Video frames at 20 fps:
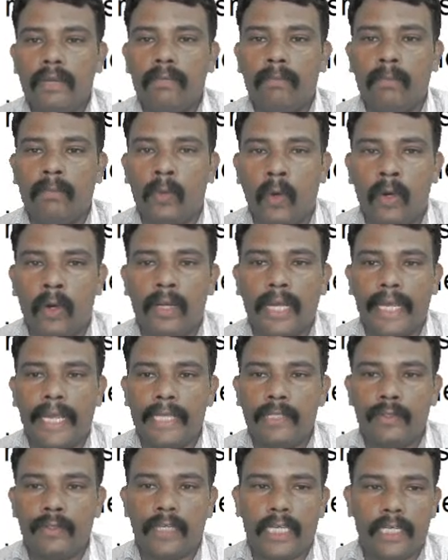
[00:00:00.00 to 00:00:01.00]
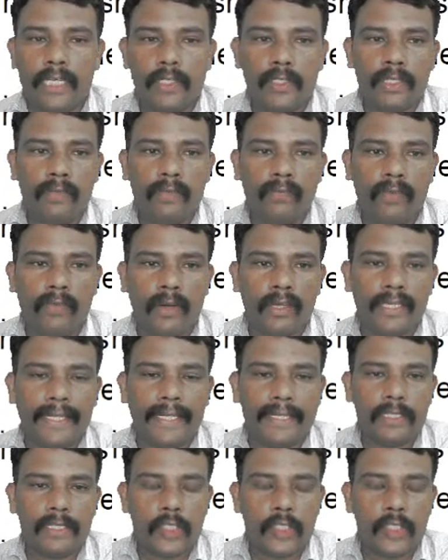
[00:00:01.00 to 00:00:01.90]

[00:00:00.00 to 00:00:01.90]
more education for their